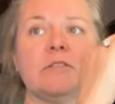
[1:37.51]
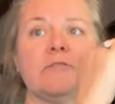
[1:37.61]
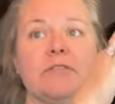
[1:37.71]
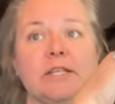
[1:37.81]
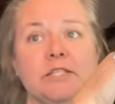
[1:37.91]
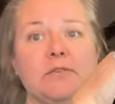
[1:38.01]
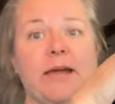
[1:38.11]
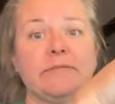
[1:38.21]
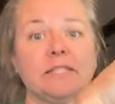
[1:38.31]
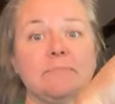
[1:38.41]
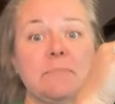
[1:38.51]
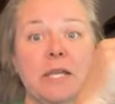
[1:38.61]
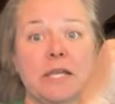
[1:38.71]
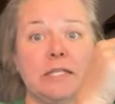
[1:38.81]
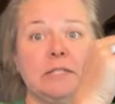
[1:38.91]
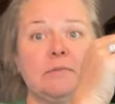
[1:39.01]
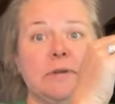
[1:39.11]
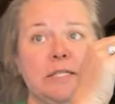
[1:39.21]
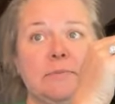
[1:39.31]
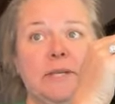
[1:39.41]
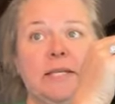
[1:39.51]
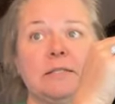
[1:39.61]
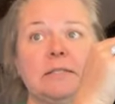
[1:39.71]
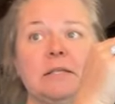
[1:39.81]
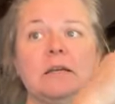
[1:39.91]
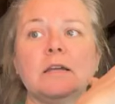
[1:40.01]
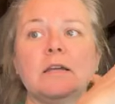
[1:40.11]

friends who have submitted recipes.